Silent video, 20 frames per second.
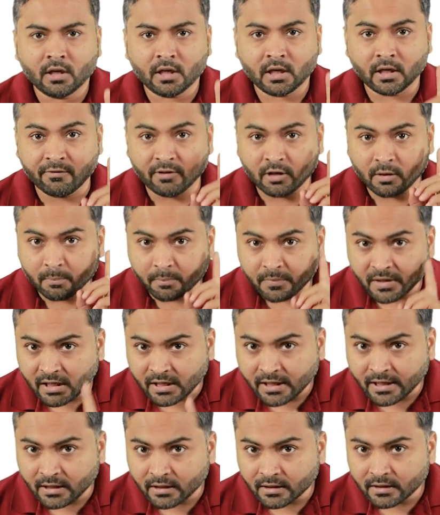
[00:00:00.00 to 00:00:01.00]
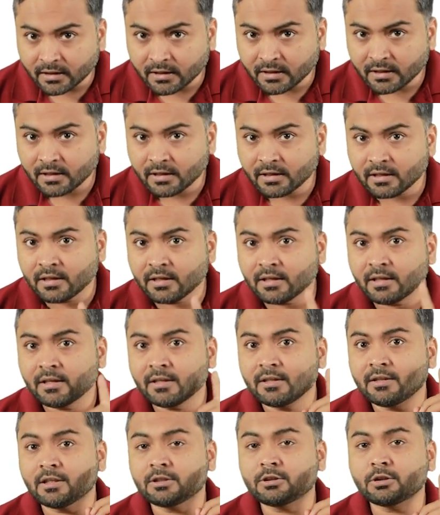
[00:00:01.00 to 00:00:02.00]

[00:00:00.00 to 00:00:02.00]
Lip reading: He will meet the